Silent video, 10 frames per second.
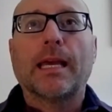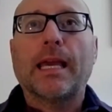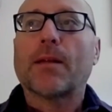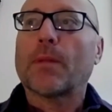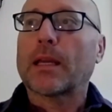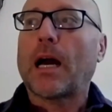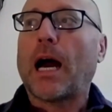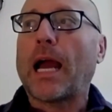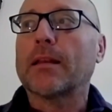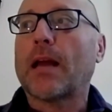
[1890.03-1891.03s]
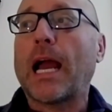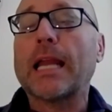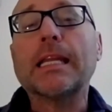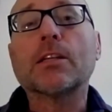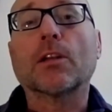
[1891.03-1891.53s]
And I'm like, I, I
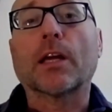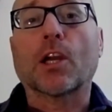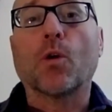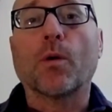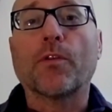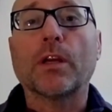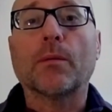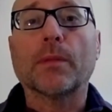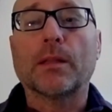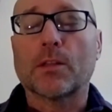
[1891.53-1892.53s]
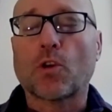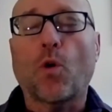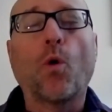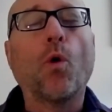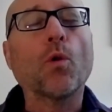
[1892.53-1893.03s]
need to let go of him in this
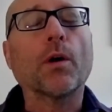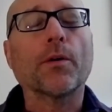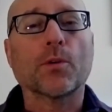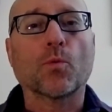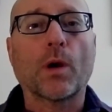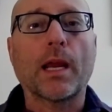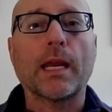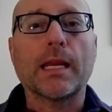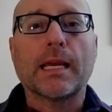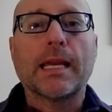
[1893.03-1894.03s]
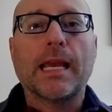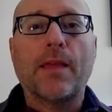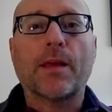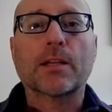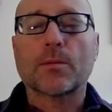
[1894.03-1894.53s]
whole other way
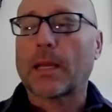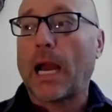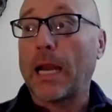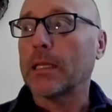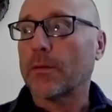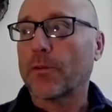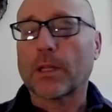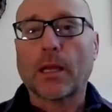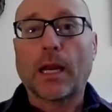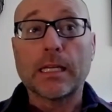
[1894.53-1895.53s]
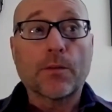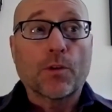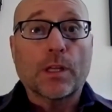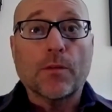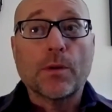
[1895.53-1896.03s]
and that's my I need to forg- I need to
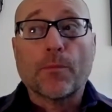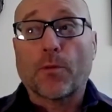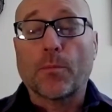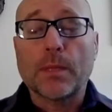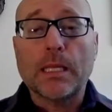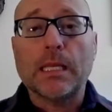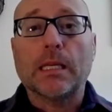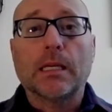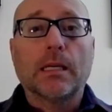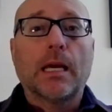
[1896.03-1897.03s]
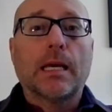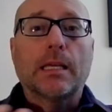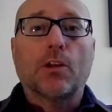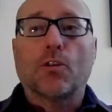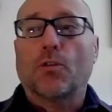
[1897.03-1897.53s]
forgive him for me.
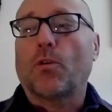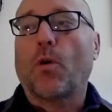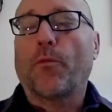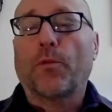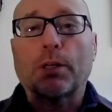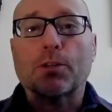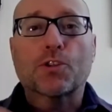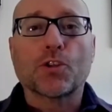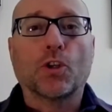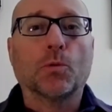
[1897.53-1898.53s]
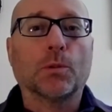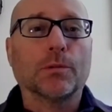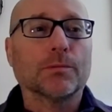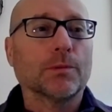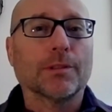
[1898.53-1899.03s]
You know, hopefully his soul
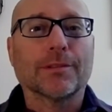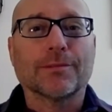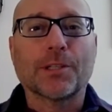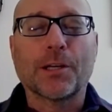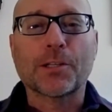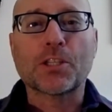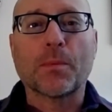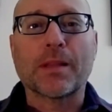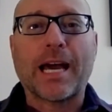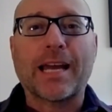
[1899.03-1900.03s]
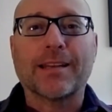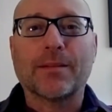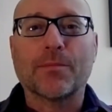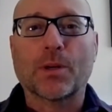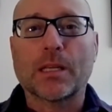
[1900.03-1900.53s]
will will will hear some of that
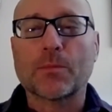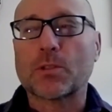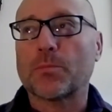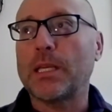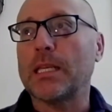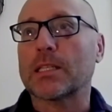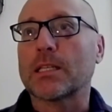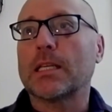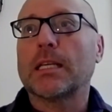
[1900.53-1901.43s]
and bring him some peace.